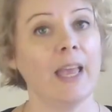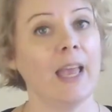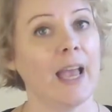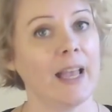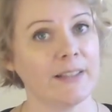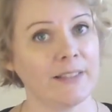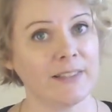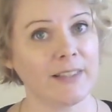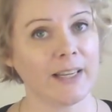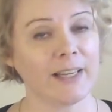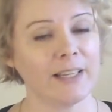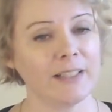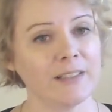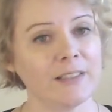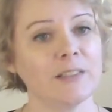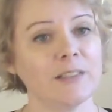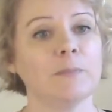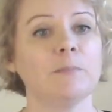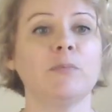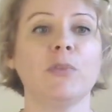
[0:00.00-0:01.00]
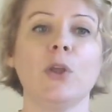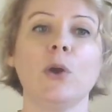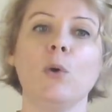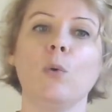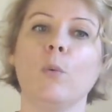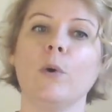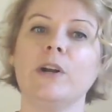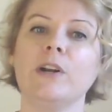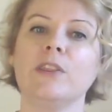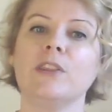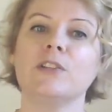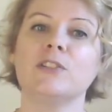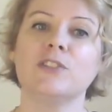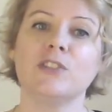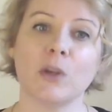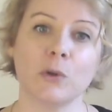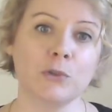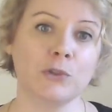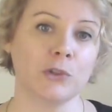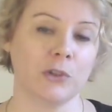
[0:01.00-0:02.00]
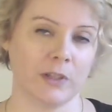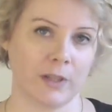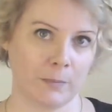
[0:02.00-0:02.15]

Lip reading: And second, what are the social